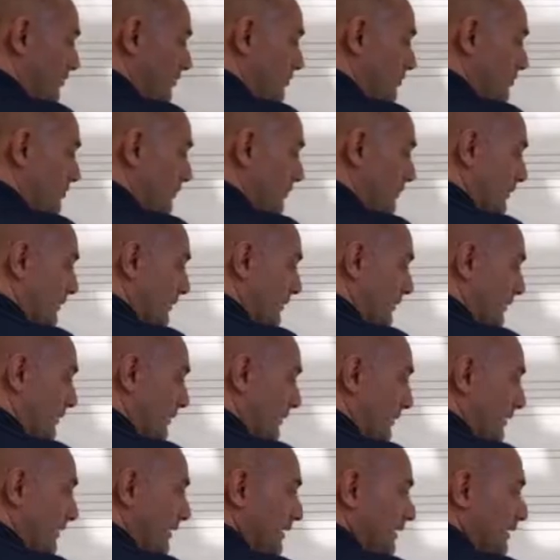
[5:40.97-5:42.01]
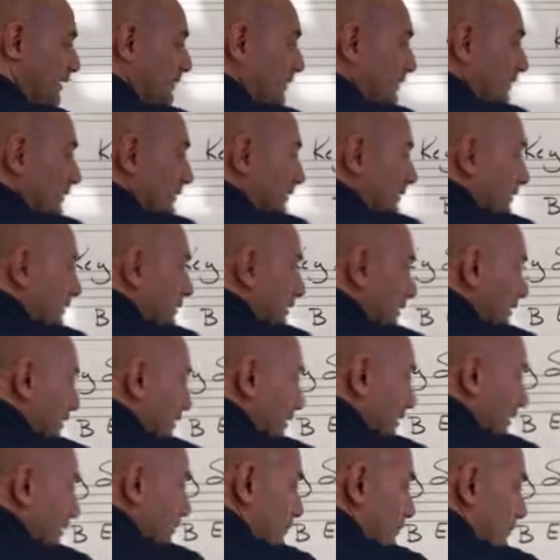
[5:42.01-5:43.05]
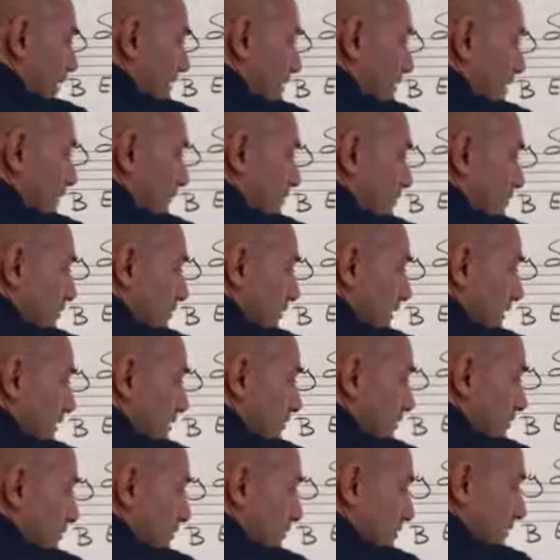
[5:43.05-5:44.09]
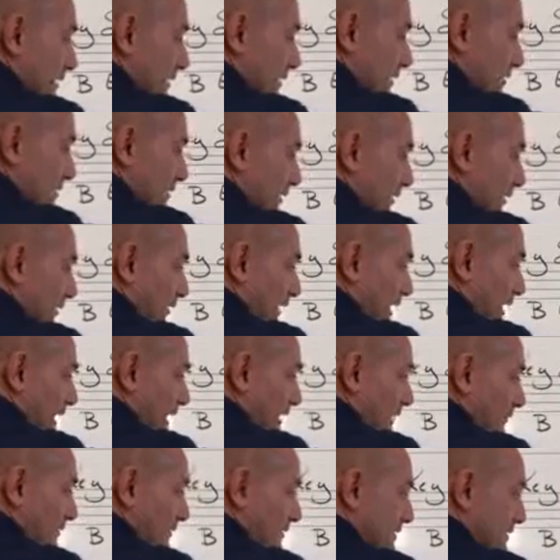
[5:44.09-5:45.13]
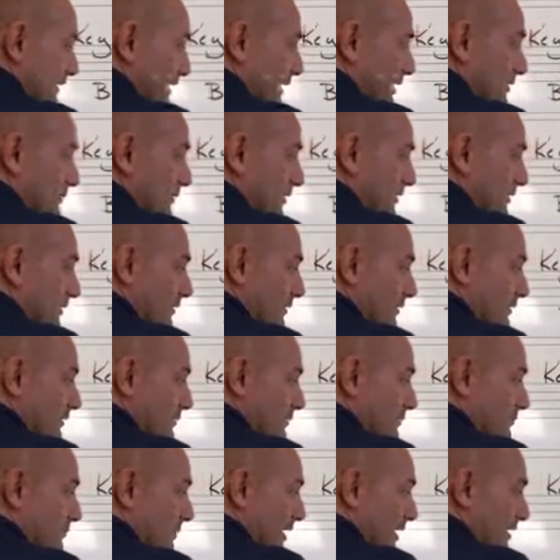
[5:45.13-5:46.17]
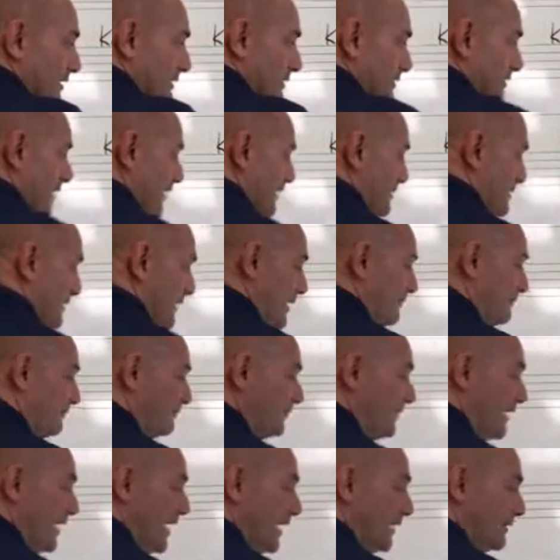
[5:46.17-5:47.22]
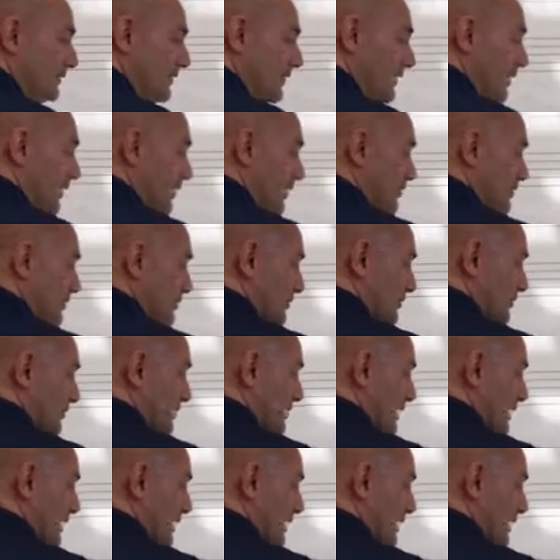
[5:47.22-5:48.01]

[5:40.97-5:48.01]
So we're here. Here in the bass clef, it's a little easier to see because they are on the same space as that flat. So the